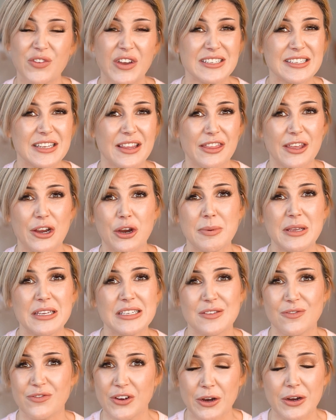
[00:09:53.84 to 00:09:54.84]
face it, therapy
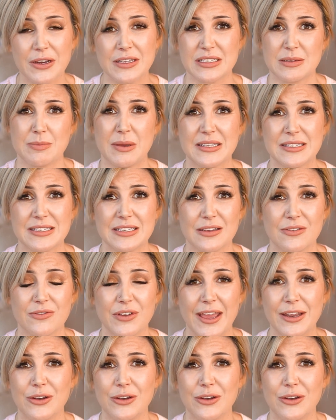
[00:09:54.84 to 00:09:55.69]
is very expensive